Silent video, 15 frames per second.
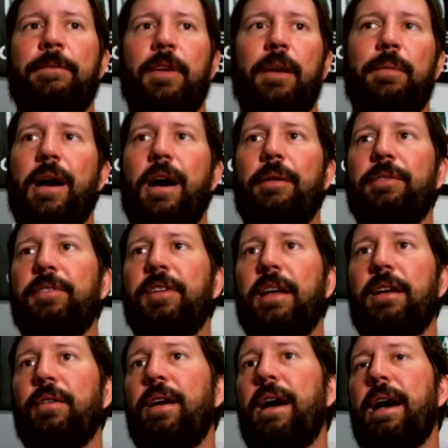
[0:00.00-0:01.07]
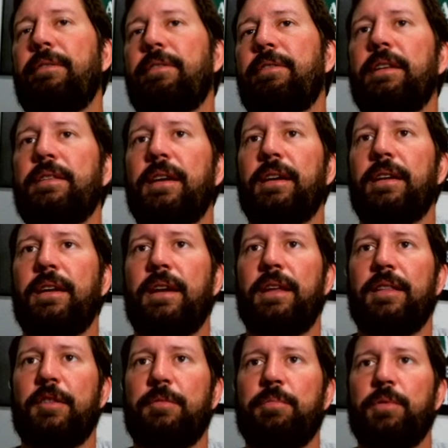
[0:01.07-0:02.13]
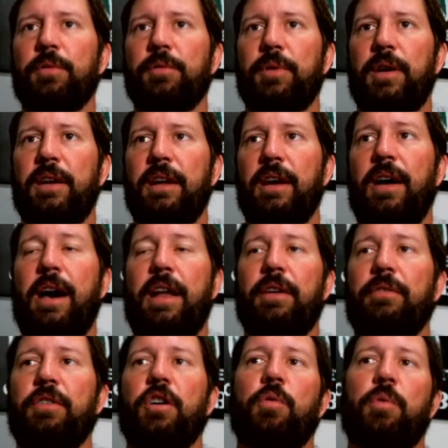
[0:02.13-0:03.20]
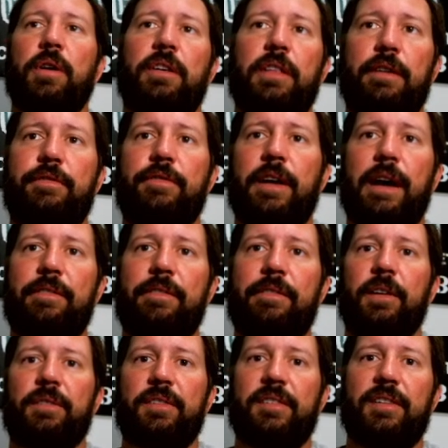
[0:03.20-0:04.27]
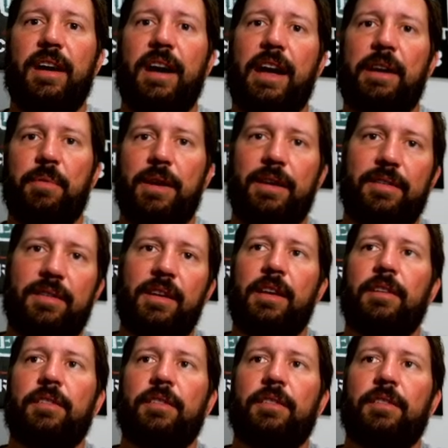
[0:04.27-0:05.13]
And obviously I don't have anything in any of these pools right now. I don't know where that $5 a DAI went.